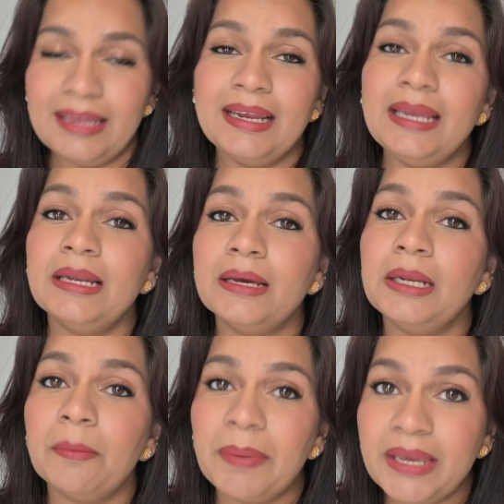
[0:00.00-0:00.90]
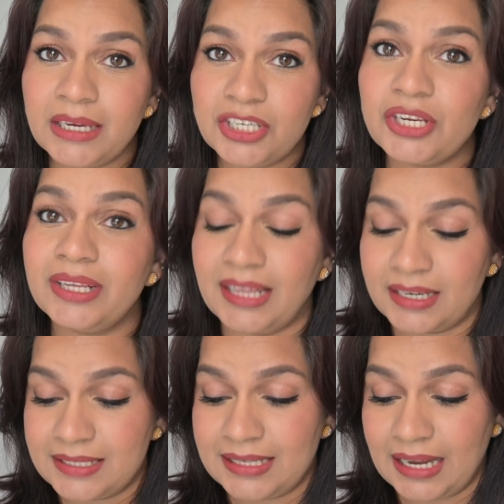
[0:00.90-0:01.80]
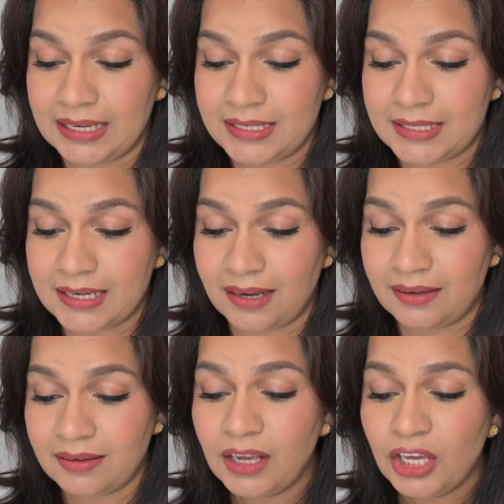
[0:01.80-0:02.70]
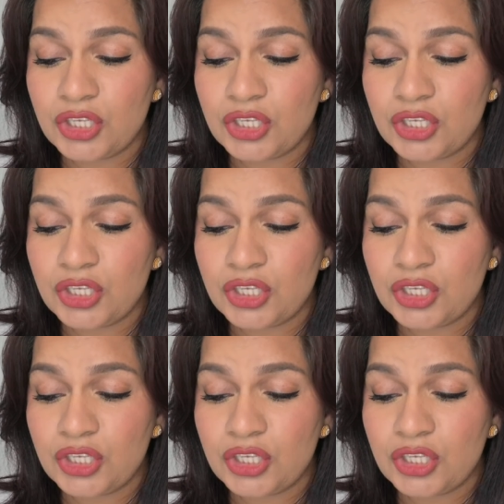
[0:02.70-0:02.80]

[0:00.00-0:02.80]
in a pinky shade, that is the lightest color.